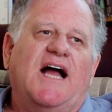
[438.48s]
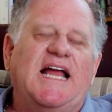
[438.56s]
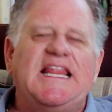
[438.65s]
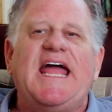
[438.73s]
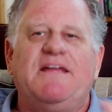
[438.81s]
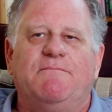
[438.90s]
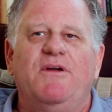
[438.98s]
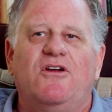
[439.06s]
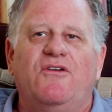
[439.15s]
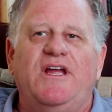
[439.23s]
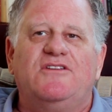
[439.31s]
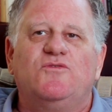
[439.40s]
I like
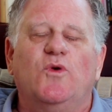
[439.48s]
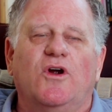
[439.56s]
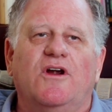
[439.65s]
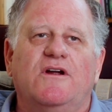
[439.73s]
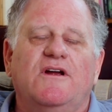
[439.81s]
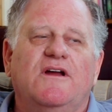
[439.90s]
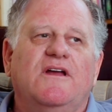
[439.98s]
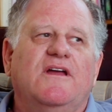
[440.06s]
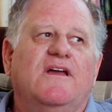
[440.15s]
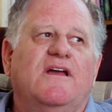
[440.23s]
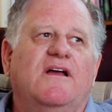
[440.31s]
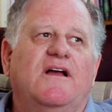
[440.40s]
Magritte's work,
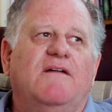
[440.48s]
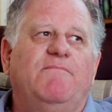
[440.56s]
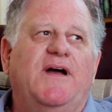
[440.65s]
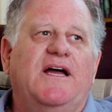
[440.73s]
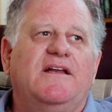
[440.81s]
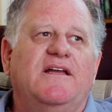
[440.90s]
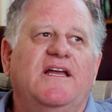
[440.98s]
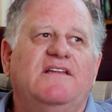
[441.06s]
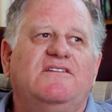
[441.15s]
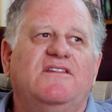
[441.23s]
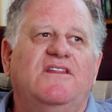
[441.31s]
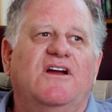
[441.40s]
but
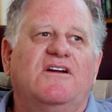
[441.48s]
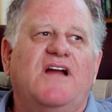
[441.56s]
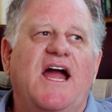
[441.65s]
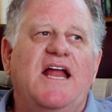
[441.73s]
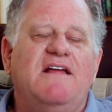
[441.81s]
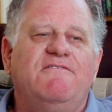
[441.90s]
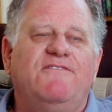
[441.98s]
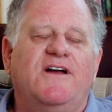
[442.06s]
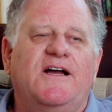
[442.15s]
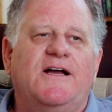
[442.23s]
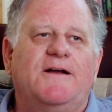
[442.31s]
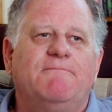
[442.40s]
they're kind
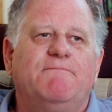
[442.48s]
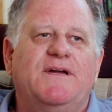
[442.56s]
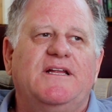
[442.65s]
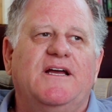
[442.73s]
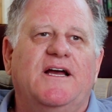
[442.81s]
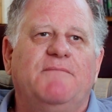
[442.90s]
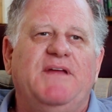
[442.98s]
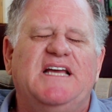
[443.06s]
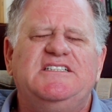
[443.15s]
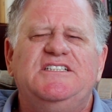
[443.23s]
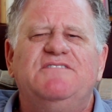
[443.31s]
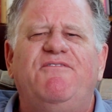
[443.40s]
of,
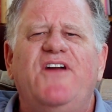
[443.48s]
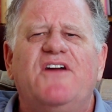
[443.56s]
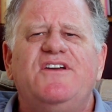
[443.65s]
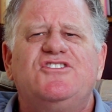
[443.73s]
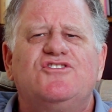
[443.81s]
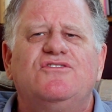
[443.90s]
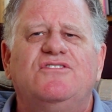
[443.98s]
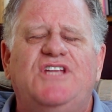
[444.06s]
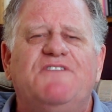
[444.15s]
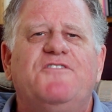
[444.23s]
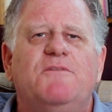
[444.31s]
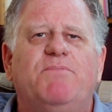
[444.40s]
because he's a very
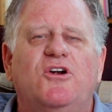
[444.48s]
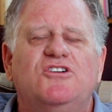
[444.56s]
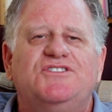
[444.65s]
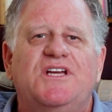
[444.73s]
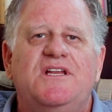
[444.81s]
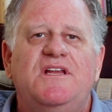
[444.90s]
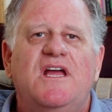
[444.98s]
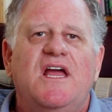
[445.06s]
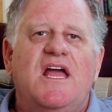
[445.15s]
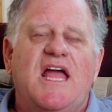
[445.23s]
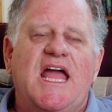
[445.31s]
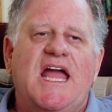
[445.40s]
different person,
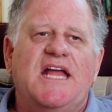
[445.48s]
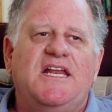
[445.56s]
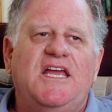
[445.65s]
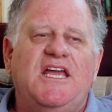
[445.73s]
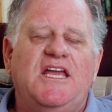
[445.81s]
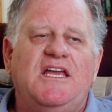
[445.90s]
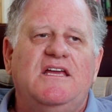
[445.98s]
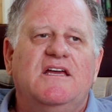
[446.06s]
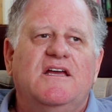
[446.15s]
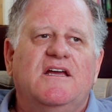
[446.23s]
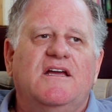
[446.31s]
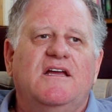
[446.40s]
and he
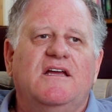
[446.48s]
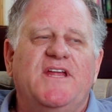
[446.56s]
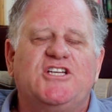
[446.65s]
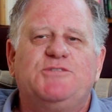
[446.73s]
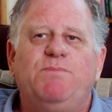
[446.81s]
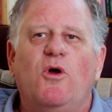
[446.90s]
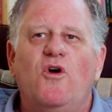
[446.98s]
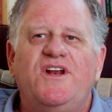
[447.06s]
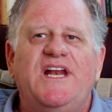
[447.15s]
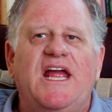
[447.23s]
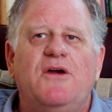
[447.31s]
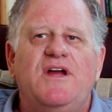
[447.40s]
explored
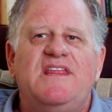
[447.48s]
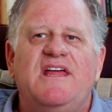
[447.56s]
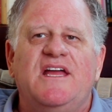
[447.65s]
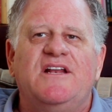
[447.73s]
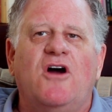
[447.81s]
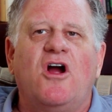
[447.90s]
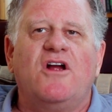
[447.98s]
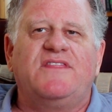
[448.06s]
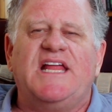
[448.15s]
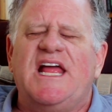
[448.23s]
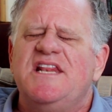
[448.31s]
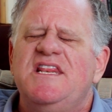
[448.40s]
an area in art
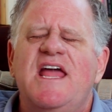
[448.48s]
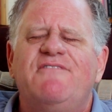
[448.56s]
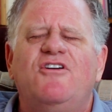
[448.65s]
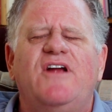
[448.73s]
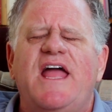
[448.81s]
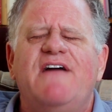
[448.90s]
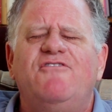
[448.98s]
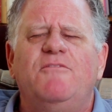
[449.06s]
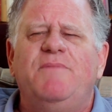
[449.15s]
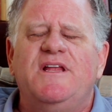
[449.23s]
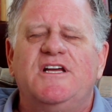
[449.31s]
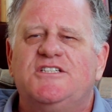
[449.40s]
that had never ever
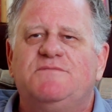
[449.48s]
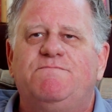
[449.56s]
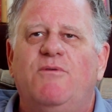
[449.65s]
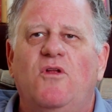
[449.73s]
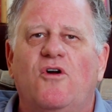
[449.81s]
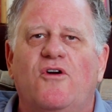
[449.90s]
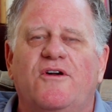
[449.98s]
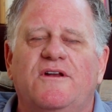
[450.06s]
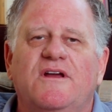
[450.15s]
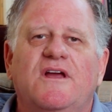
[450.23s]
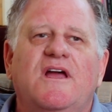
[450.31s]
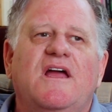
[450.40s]
been
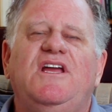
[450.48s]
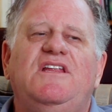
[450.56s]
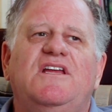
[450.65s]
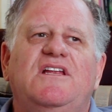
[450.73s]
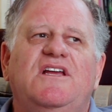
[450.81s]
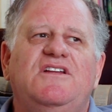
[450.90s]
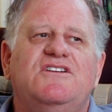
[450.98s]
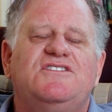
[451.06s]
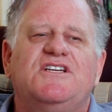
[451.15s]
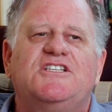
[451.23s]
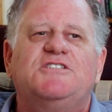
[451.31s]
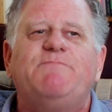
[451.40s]
explored. He
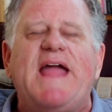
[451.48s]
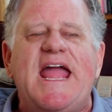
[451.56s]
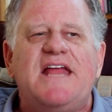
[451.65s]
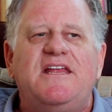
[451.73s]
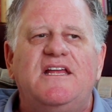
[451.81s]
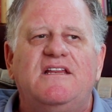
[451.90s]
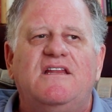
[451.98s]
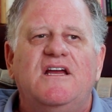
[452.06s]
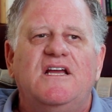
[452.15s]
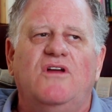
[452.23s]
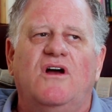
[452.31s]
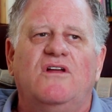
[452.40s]
just expanded
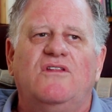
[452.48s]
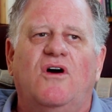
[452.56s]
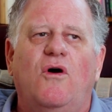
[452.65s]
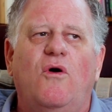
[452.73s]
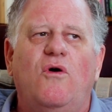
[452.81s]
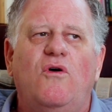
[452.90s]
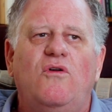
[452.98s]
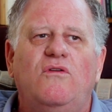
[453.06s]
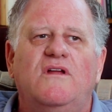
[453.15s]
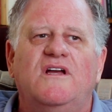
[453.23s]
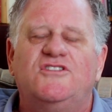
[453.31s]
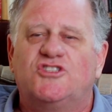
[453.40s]
the
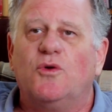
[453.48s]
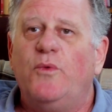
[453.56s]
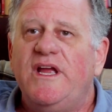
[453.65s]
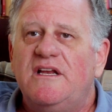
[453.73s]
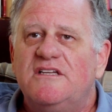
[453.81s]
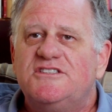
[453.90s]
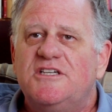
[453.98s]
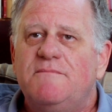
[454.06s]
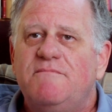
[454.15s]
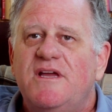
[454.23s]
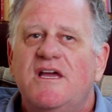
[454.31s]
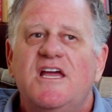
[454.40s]
whole
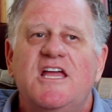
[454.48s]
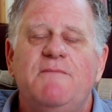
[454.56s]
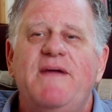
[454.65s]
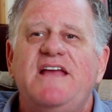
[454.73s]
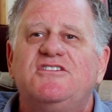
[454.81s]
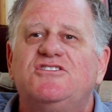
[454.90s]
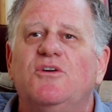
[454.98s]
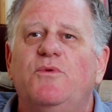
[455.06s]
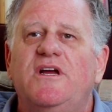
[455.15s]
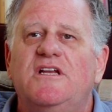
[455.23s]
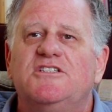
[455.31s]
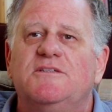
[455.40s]
surrealism. He makes
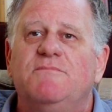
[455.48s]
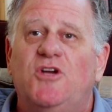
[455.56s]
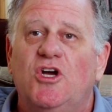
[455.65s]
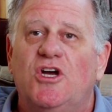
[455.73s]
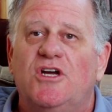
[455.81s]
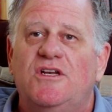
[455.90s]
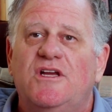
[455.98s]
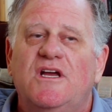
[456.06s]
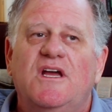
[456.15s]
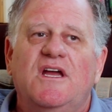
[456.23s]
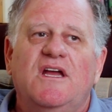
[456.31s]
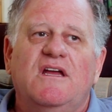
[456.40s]
surrealism good.
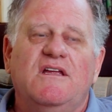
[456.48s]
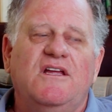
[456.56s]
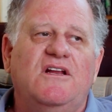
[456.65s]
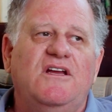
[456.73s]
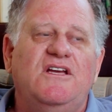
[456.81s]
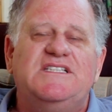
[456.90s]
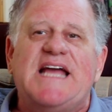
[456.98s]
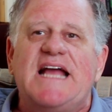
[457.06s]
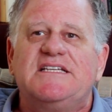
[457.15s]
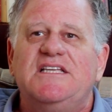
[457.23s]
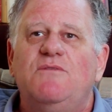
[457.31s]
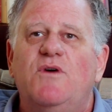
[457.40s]
He's
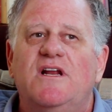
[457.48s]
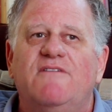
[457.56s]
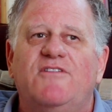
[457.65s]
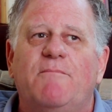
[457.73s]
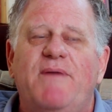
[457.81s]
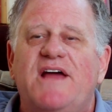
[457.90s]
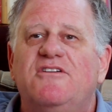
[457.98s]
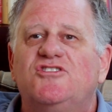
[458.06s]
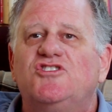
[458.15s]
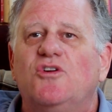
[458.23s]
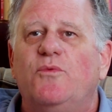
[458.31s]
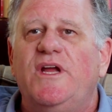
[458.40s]
actually one of the better
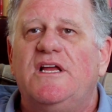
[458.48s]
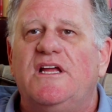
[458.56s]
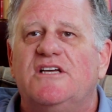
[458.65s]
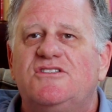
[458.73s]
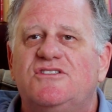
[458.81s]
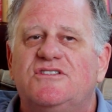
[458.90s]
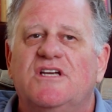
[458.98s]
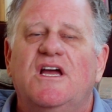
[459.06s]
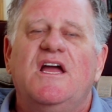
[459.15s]
surrealists.